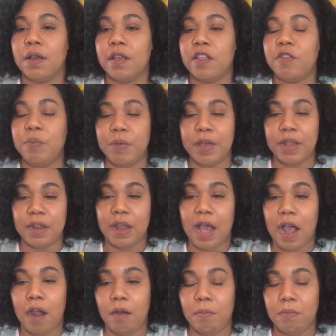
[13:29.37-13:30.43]
spend
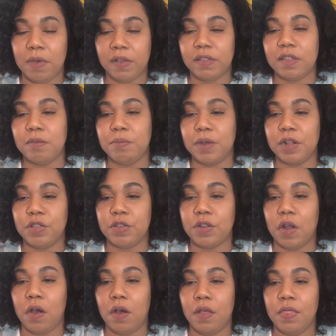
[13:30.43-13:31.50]
our monthly budget
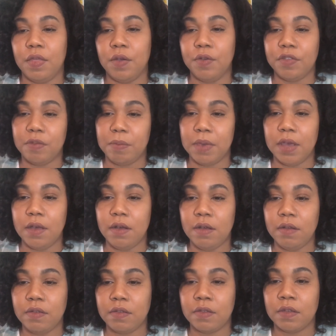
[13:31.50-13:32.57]
on those
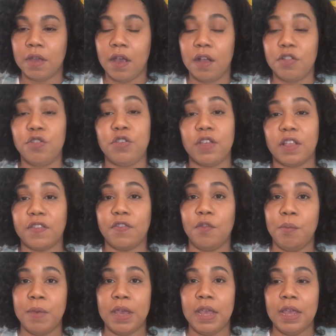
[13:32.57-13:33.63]
meals just for
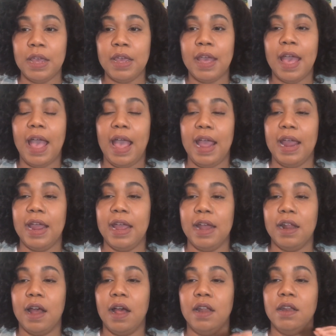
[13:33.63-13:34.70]
me,
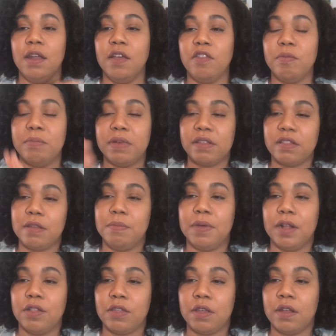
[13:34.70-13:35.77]
and another monthly
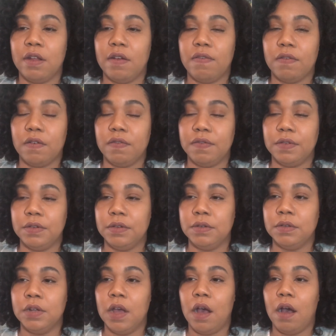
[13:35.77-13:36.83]
budget for
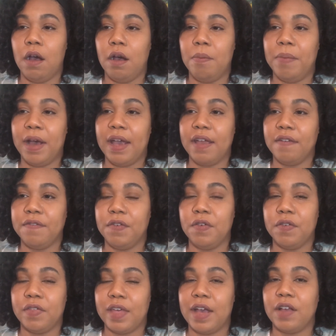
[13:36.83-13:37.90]
food on buying food
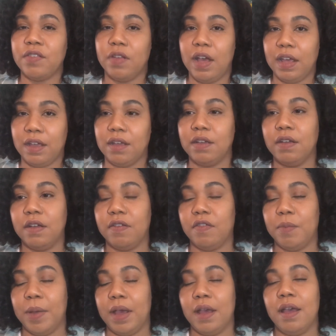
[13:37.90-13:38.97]
for the house so I could cook
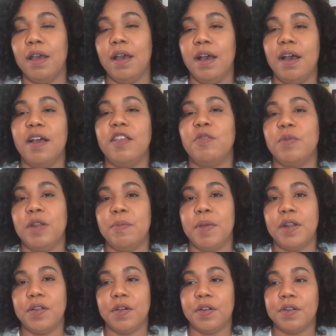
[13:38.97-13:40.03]
for my husband and my
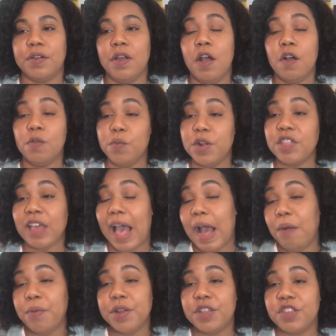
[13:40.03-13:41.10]
daughter, which
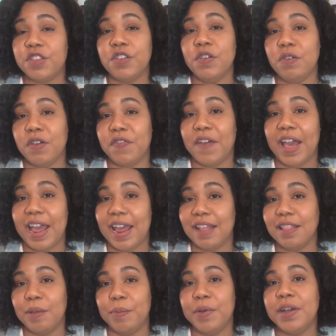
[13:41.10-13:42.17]
I would do if I
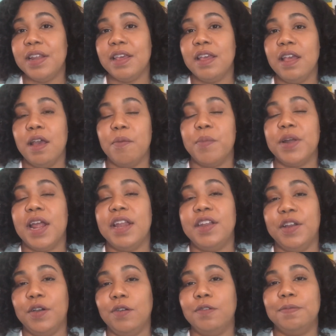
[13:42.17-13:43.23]
had the money, but I
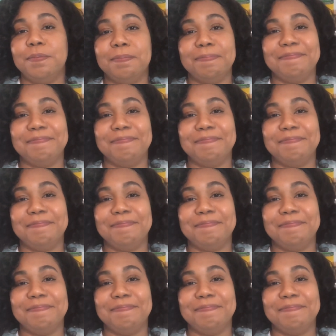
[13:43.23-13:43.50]
don't.